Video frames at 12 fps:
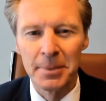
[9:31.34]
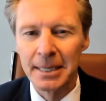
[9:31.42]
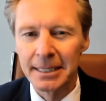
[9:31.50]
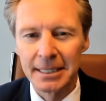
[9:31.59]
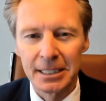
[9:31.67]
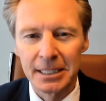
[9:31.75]

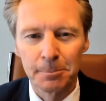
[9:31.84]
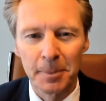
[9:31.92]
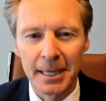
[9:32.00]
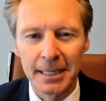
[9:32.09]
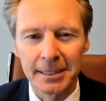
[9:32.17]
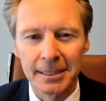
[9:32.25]
Meeting
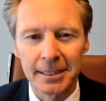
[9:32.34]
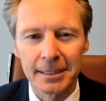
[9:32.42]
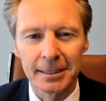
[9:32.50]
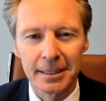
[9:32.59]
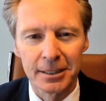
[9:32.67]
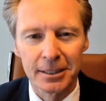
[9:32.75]

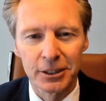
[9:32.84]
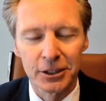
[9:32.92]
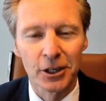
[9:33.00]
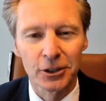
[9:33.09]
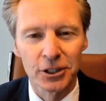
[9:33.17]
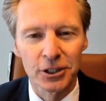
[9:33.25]
spaces
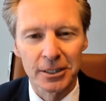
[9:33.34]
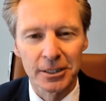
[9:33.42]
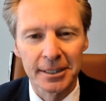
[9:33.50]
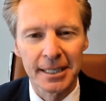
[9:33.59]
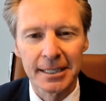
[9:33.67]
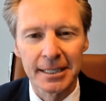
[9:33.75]
such
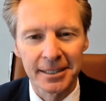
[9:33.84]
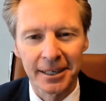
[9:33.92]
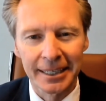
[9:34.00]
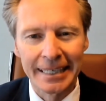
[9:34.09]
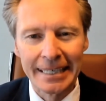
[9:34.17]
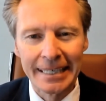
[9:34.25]
as this
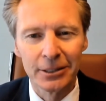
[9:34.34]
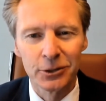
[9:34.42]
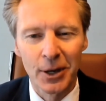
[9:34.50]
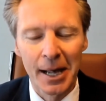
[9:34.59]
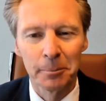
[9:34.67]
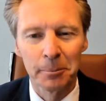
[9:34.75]
are key
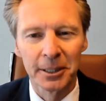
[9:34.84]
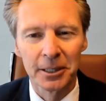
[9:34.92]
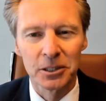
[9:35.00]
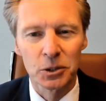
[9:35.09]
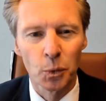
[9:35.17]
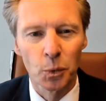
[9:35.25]
to
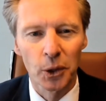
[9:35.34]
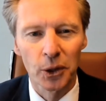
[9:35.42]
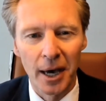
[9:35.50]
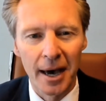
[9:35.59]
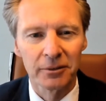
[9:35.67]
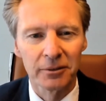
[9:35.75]
helping us
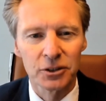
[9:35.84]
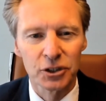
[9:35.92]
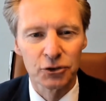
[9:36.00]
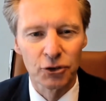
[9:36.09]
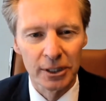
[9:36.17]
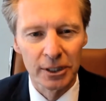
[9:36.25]
work out
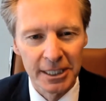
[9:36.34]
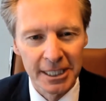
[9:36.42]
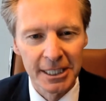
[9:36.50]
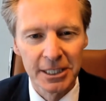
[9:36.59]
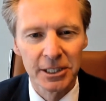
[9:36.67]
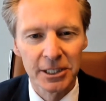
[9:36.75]

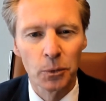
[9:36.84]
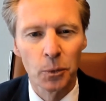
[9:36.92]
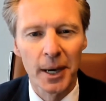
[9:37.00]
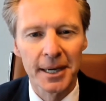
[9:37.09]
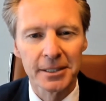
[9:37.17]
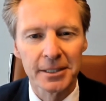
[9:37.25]
strategic
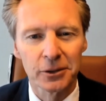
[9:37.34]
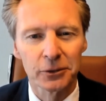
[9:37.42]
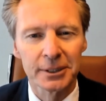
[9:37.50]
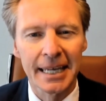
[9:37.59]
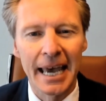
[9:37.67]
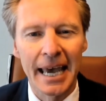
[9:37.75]
ways
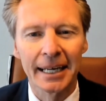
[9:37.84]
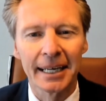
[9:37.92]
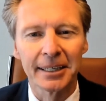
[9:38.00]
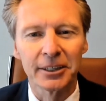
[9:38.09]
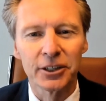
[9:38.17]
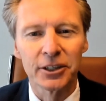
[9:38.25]
of
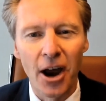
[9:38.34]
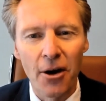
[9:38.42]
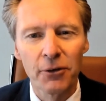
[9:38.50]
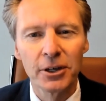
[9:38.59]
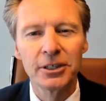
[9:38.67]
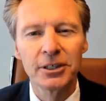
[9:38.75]
tackling
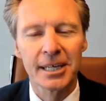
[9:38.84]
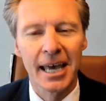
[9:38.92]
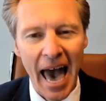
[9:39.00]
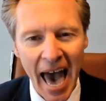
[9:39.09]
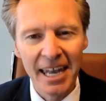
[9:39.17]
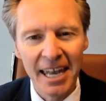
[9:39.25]
current
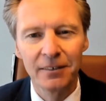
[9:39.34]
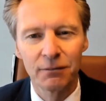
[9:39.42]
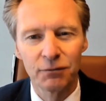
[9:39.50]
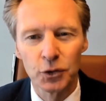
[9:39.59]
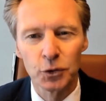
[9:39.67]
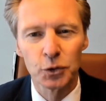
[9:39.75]
and
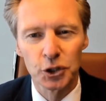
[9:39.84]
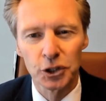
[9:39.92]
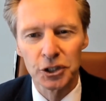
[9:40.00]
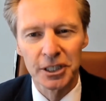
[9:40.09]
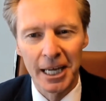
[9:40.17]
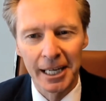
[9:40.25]

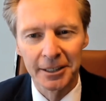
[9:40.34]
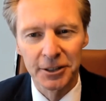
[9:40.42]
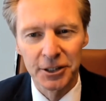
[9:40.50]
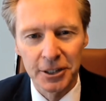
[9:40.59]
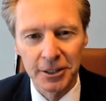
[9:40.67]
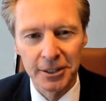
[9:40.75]
future
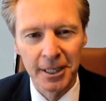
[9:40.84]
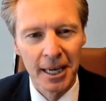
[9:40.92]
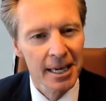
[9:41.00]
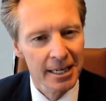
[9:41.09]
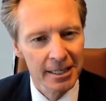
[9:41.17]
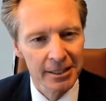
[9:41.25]
challenges,
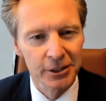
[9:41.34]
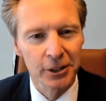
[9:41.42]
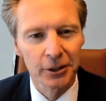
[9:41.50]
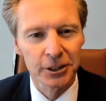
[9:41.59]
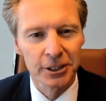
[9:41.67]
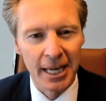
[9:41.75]

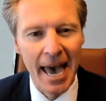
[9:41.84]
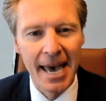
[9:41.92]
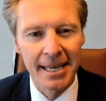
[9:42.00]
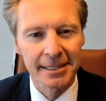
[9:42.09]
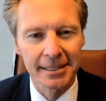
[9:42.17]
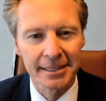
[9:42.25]
such
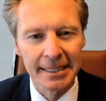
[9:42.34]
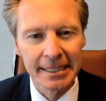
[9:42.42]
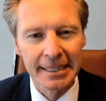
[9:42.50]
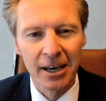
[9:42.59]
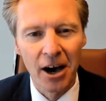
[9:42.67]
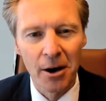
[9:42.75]
as
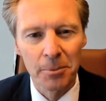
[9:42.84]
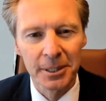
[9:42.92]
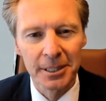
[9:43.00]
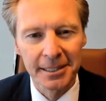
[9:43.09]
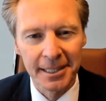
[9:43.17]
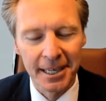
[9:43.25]

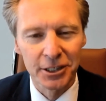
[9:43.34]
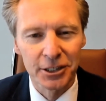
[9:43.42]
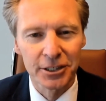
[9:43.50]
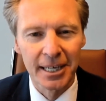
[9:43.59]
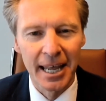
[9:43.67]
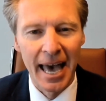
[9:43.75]

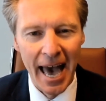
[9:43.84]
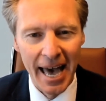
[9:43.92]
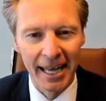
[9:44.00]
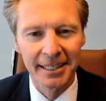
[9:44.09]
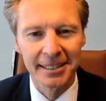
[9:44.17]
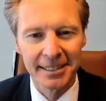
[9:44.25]
decarbonization
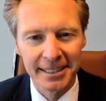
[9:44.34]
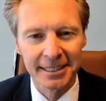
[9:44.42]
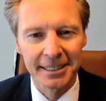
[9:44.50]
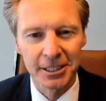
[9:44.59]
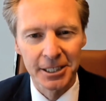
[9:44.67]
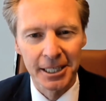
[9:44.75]
and
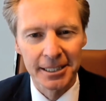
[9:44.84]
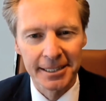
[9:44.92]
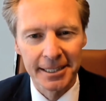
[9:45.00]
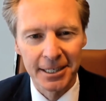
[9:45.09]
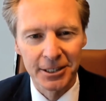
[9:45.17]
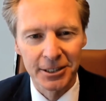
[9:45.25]

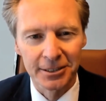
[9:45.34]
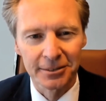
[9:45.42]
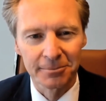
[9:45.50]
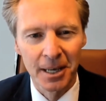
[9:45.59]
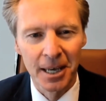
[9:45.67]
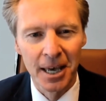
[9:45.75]
digitalization.